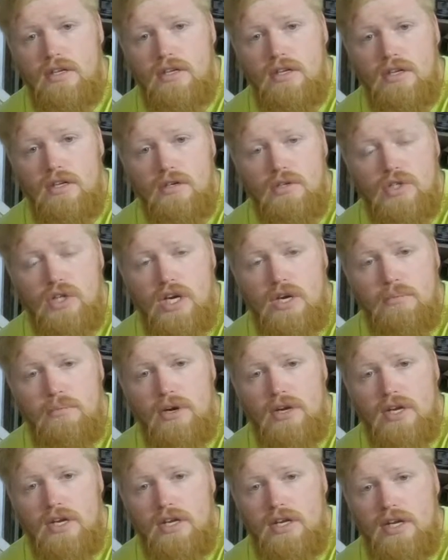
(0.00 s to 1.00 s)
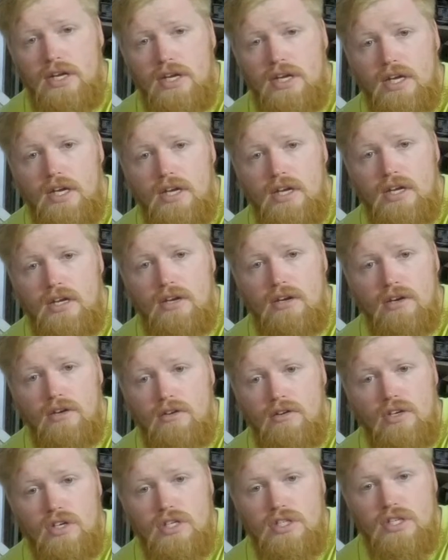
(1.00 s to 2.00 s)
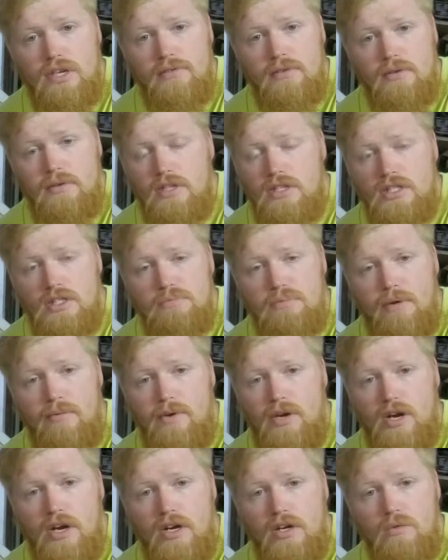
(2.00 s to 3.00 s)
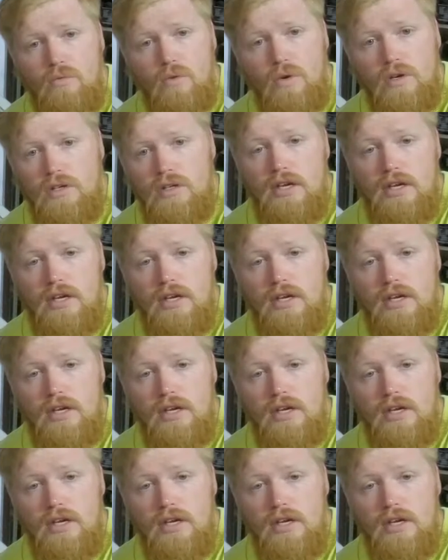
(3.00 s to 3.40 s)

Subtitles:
you're trying to put it in like an RX-7 because it's probably not going to work.